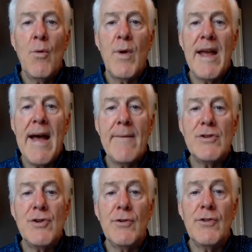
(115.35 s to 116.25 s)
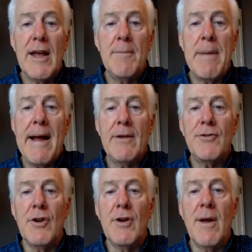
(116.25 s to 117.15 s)
We have, as you said,
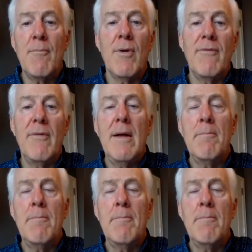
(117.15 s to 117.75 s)
passed a number of